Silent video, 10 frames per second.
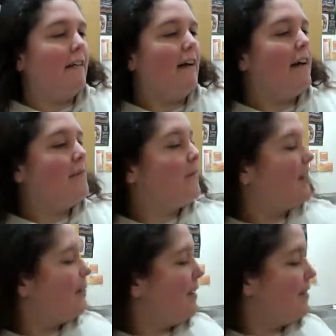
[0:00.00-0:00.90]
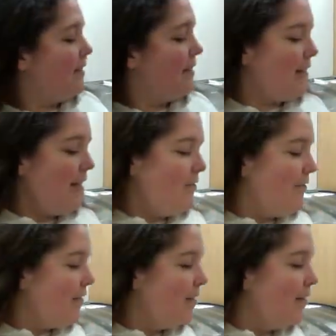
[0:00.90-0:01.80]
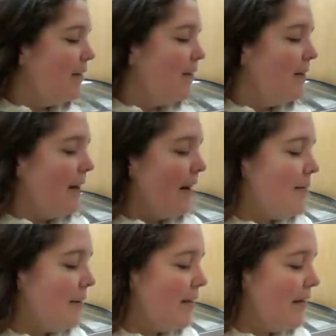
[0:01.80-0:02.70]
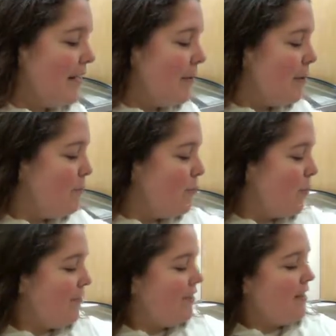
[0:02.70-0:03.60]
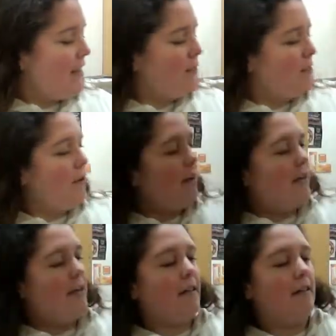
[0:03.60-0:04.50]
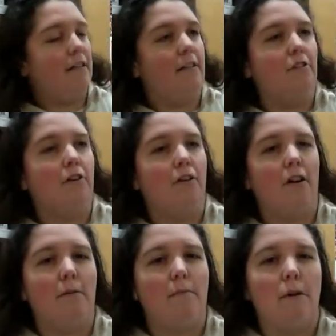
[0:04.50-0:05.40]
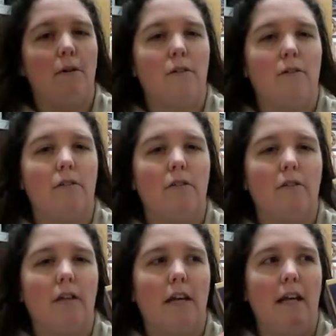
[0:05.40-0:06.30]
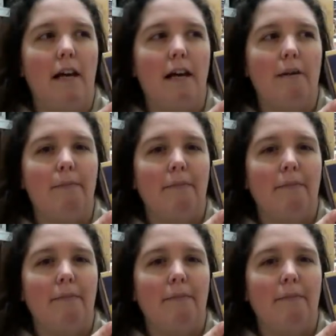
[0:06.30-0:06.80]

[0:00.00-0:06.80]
So that makes a nice gift. So in here we've got more gifty things. We've got a chocolate box here